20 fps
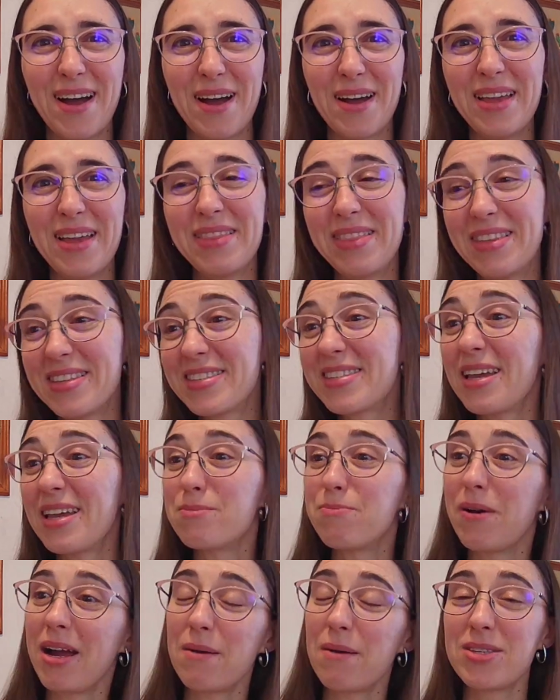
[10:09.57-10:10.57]
In this case,
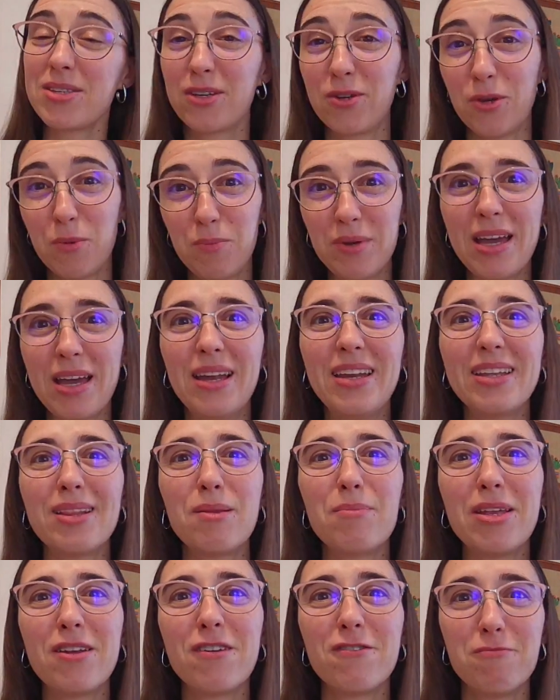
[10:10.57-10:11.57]
perhaps it could be a little
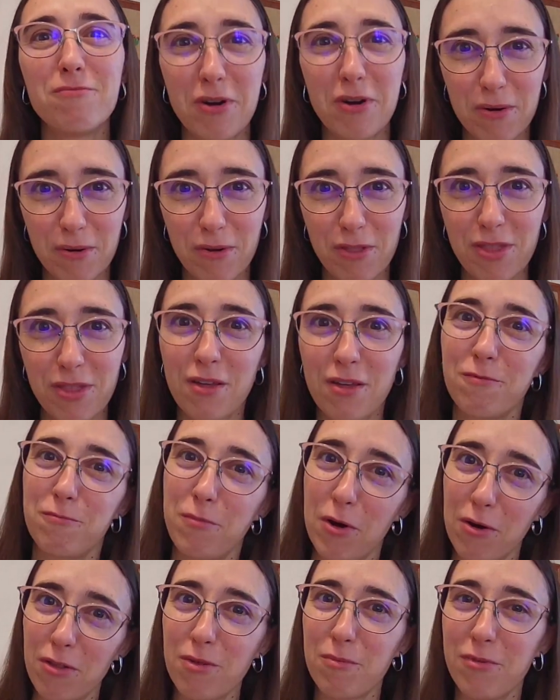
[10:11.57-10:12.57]
bit of both
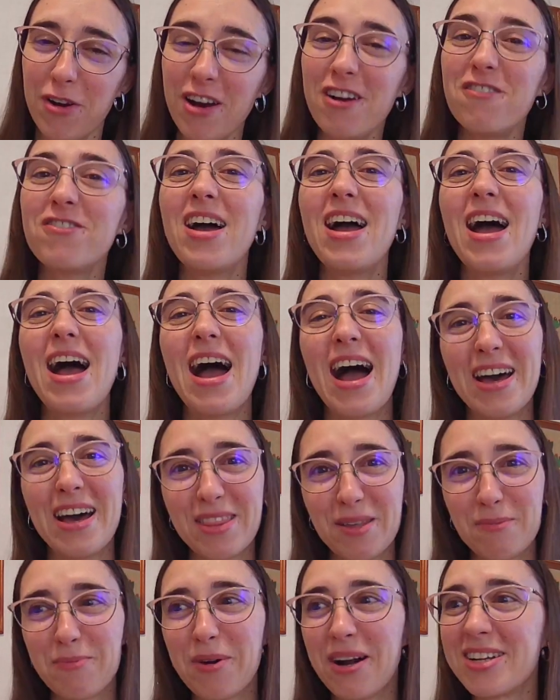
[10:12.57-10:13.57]
the verb and
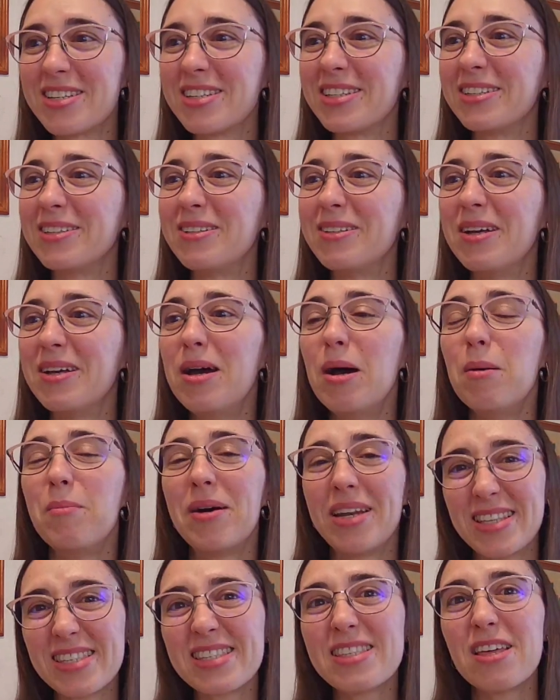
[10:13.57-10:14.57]
the particle,
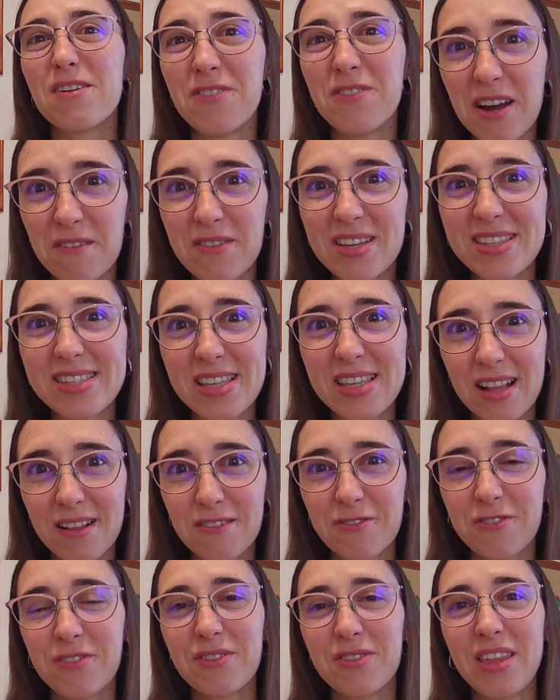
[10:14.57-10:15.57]
but it's the verb
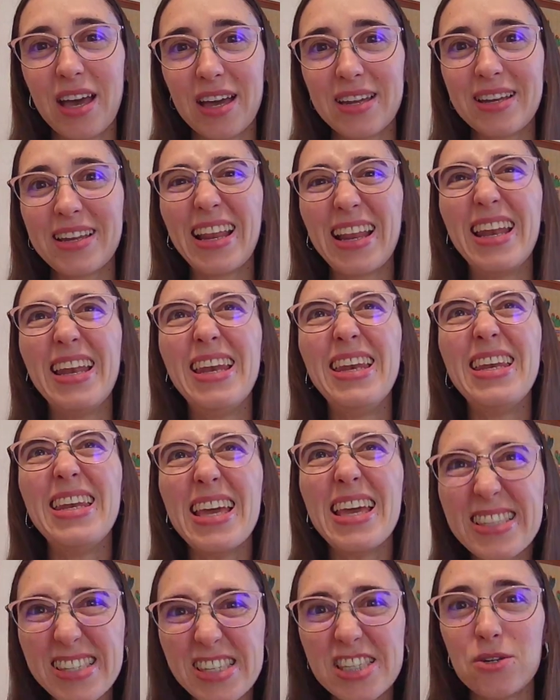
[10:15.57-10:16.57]
itself that
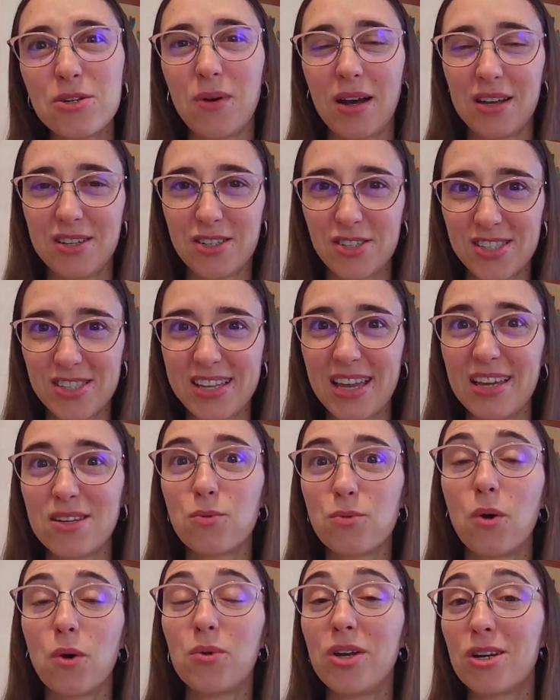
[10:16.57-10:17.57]
lets you understand
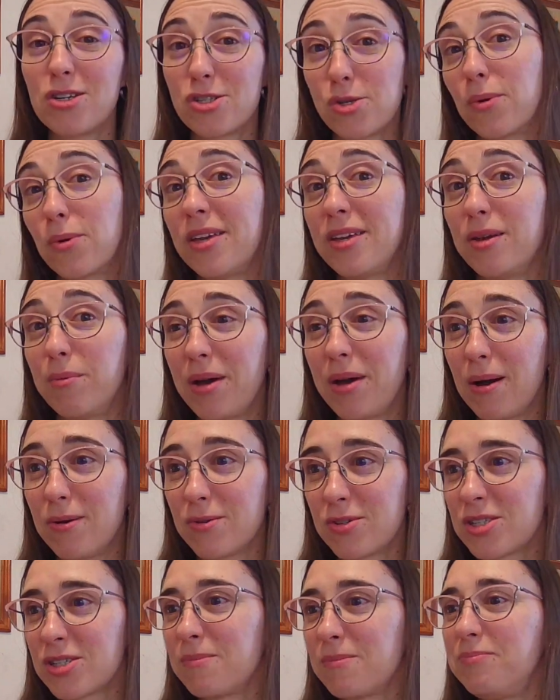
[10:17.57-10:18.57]
what we are talking about.